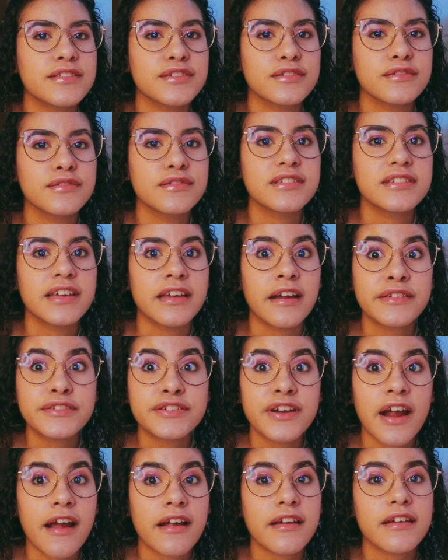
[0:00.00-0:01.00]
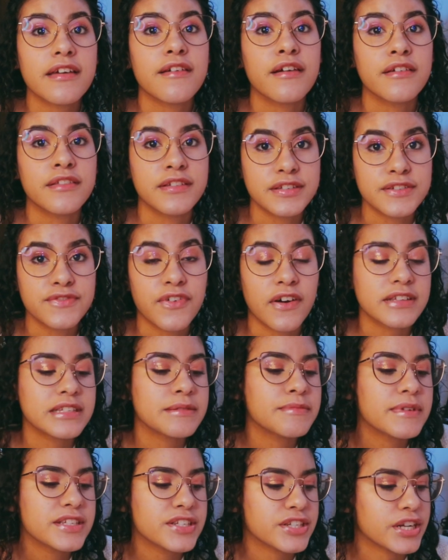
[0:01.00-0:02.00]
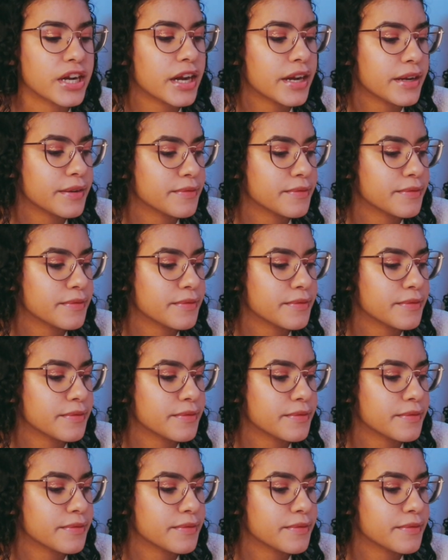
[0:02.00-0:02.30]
to stay on track this fall semester.